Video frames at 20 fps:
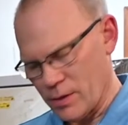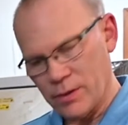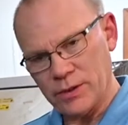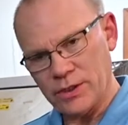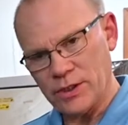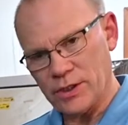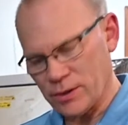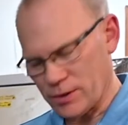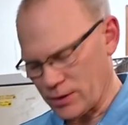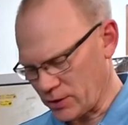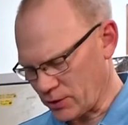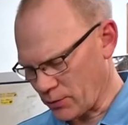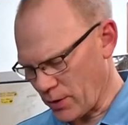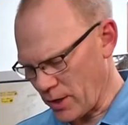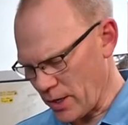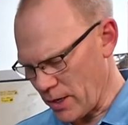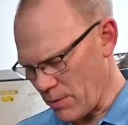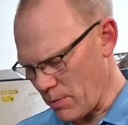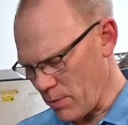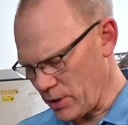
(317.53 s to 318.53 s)
It says it's
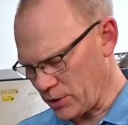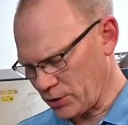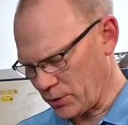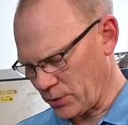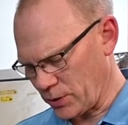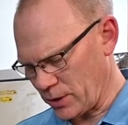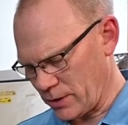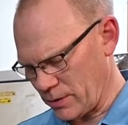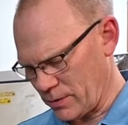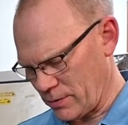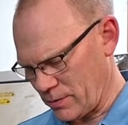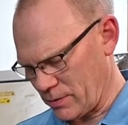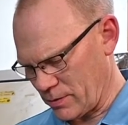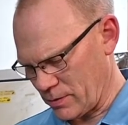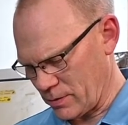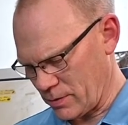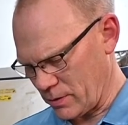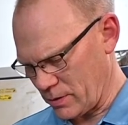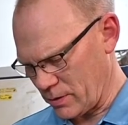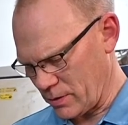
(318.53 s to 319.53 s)
ready to measure it.
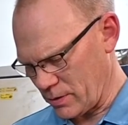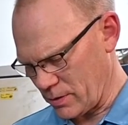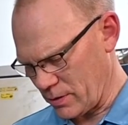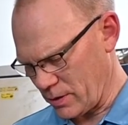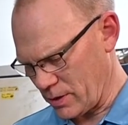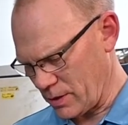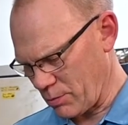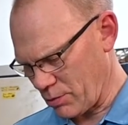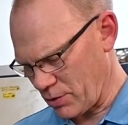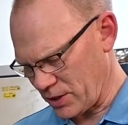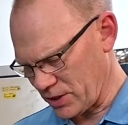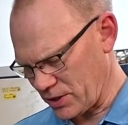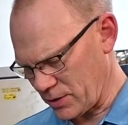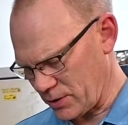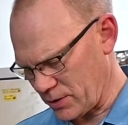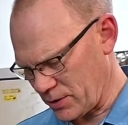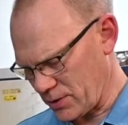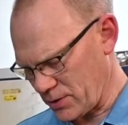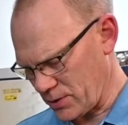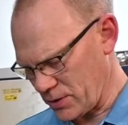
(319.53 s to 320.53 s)
I press it
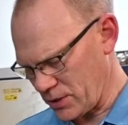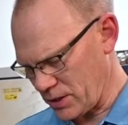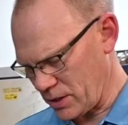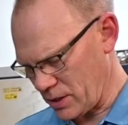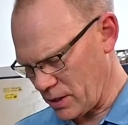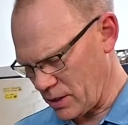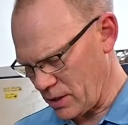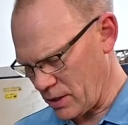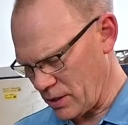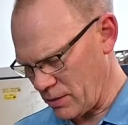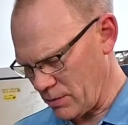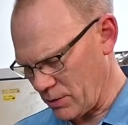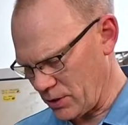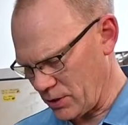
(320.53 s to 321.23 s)
the third time